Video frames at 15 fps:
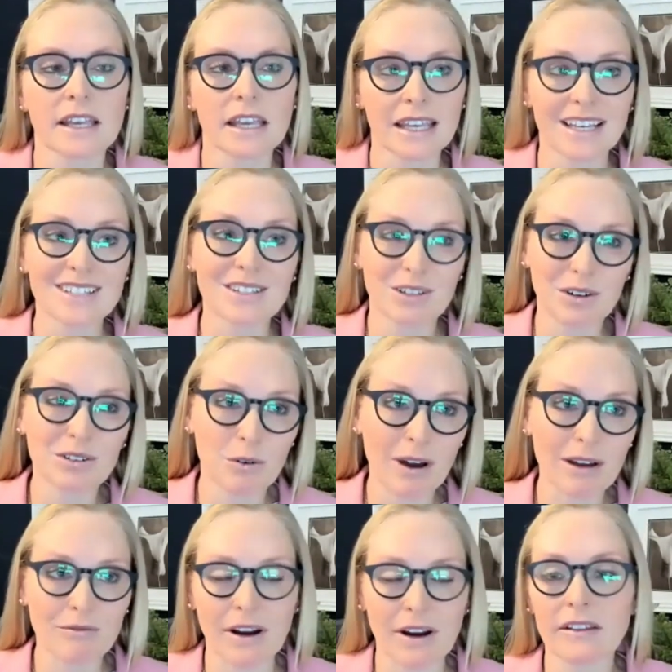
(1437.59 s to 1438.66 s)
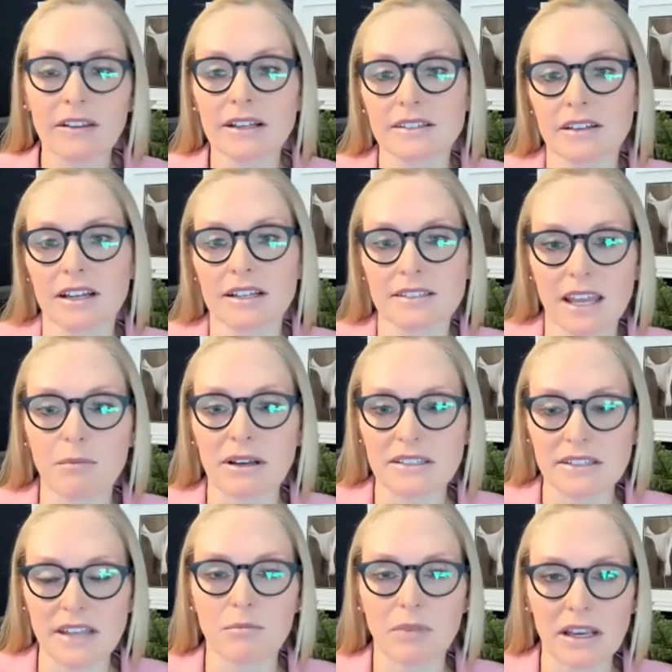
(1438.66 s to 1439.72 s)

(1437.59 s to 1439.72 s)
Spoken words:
is, quite frankly, it's on a state-by-state